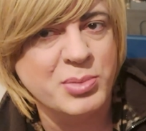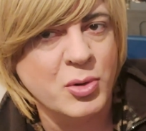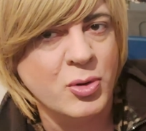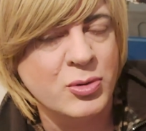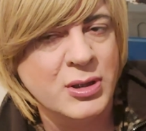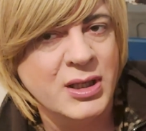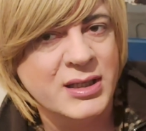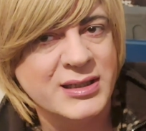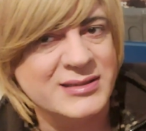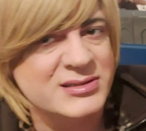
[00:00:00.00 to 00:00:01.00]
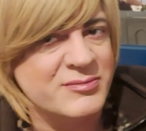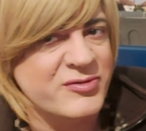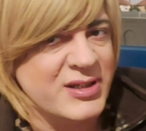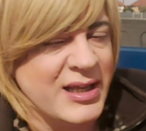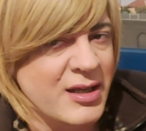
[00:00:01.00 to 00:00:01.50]
Paul, get some
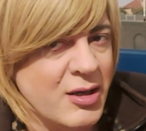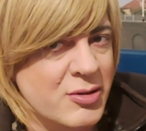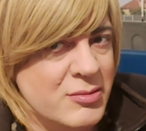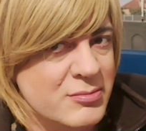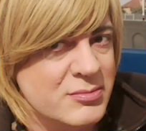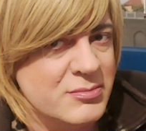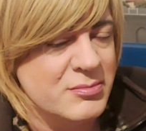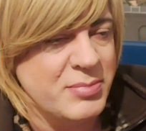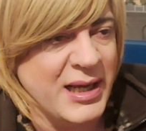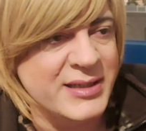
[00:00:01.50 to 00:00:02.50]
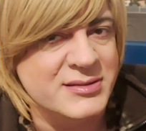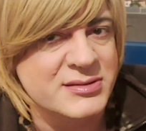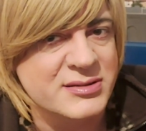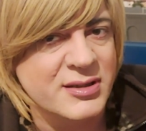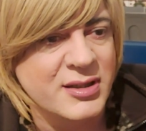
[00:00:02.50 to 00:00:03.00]
Vallejo
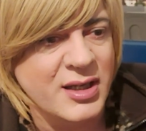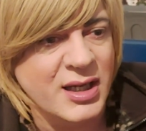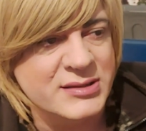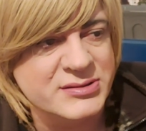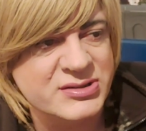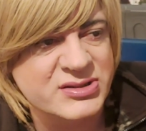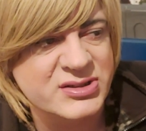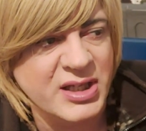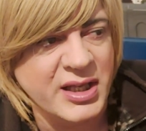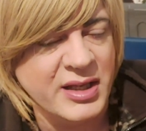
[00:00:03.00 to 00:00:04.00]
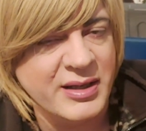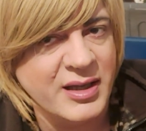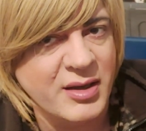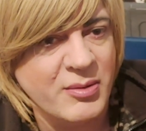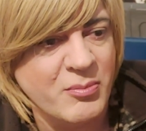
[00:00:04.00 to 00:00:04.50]
paints and
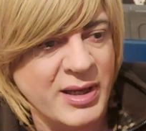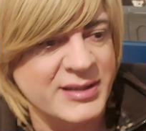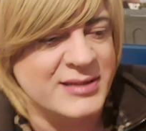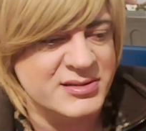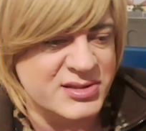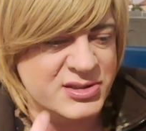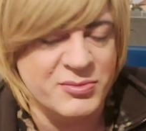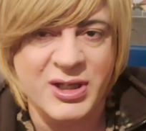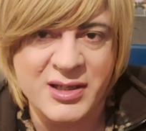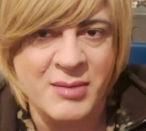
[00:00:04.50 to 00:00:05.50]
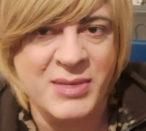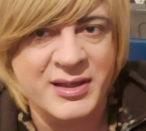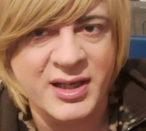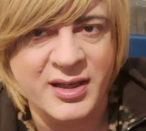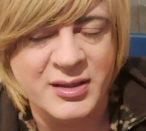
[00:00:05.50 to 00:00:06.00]
make that decision when I come
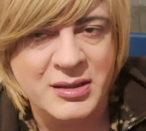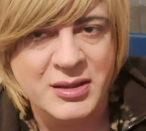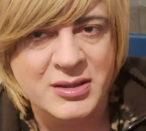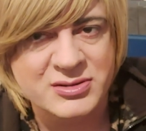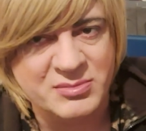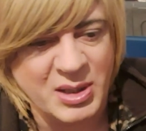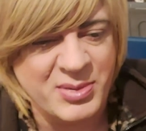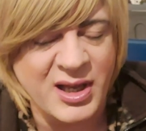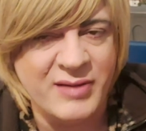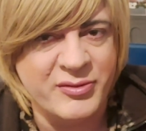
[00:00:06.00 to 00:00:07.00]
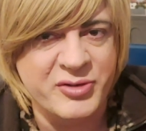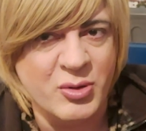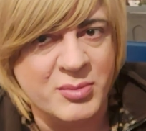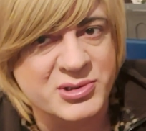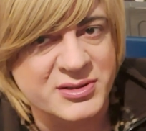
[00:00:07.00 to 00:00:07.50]
back here. So maybe have a
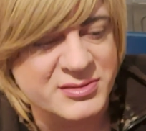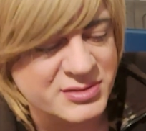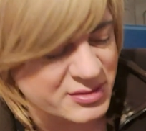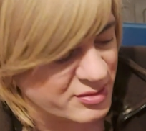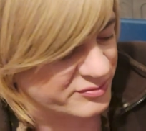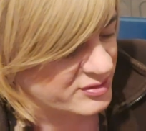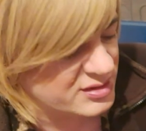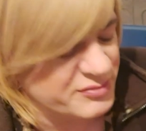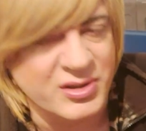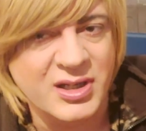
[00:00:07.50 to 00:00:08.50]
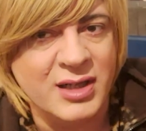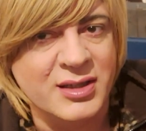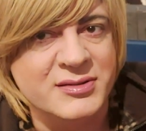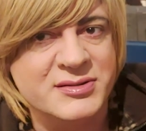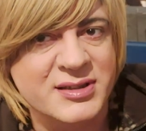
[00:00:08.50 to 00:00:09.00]
few options of different
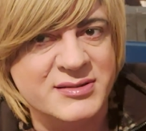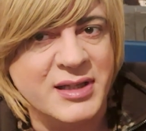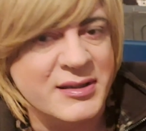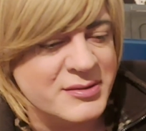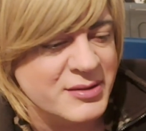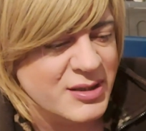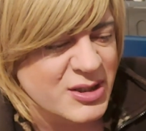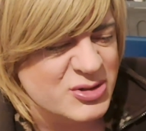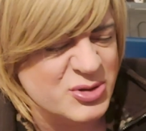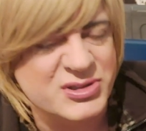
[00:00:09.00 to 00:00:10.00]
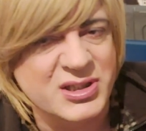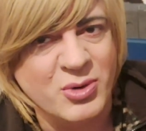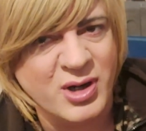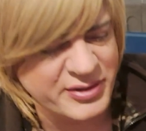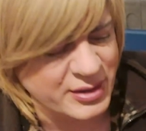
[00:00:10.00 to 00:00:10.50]
colours and then sort of see
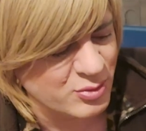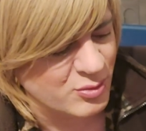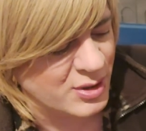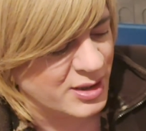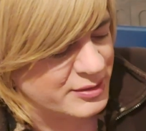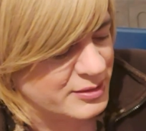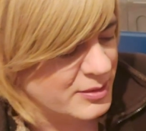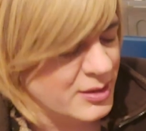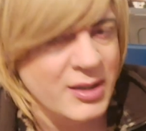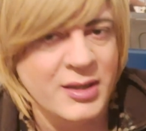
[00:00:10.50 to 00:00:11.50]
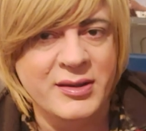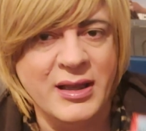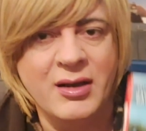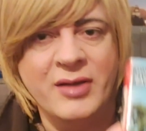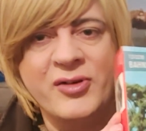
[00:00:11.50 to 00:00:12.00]
what I think will work.
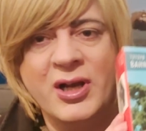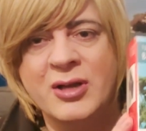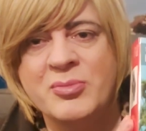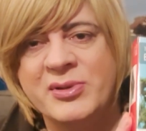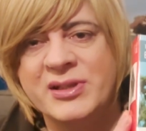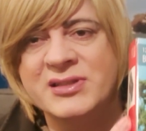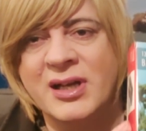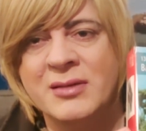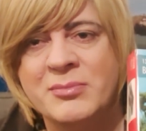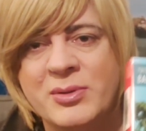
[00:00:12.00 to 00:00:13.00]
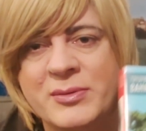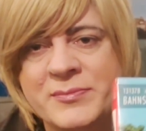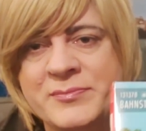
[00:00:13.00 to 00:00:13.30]
Now, if I open this up,